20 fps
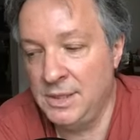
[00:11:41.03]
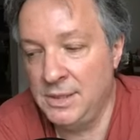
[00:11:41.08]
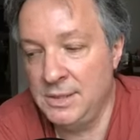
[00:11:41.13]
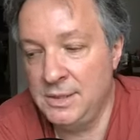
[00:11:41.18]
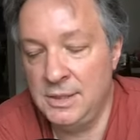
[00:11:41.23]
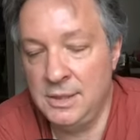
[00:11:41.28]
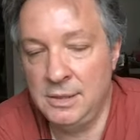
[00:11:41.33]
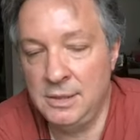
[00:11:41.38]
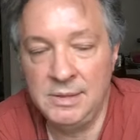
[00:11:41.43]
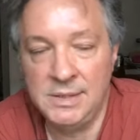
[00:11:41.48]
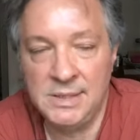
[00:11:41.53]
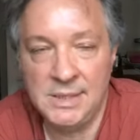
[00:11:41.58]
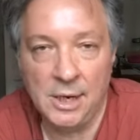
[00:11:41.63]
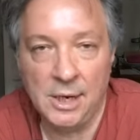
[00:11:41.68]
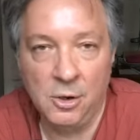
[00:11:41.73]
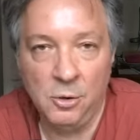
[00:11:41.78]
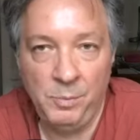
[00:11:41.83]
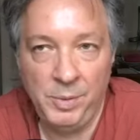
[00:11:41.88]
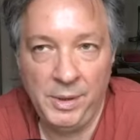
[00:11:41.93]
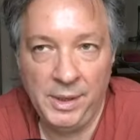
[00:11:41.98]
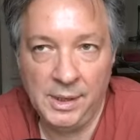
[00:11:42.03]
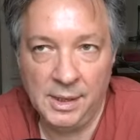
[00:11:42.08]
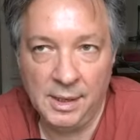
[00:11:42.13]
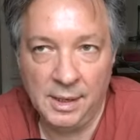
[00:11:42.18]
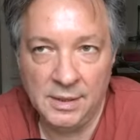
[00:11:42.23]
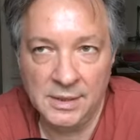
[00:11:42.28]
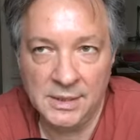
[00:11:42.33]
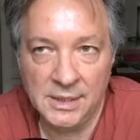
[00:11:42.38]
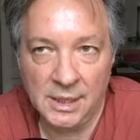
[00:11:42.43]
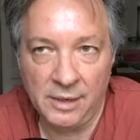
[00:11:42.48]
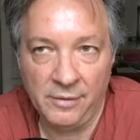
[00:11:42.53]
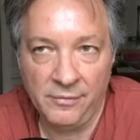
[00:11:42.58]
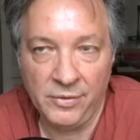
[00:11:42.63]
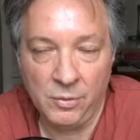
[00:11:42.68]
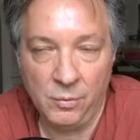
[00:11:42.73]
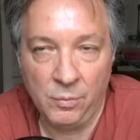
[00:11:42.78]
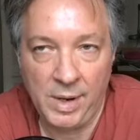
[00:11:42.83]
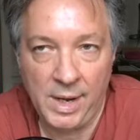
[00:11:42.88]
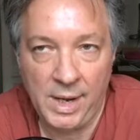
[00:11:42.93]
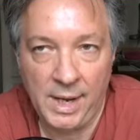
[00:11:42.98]
to do so because of
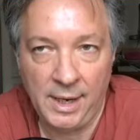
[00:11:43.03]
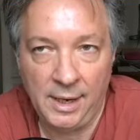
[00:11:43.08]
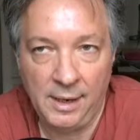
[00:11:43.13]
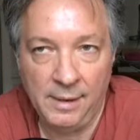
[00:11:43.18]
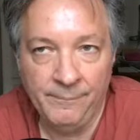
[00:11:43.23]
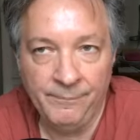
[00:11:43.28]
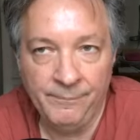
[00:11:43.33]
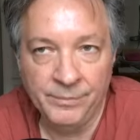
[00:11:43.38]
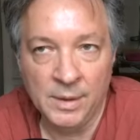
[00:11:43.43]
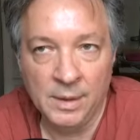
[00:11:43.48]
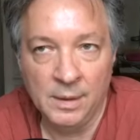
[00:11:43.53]
the way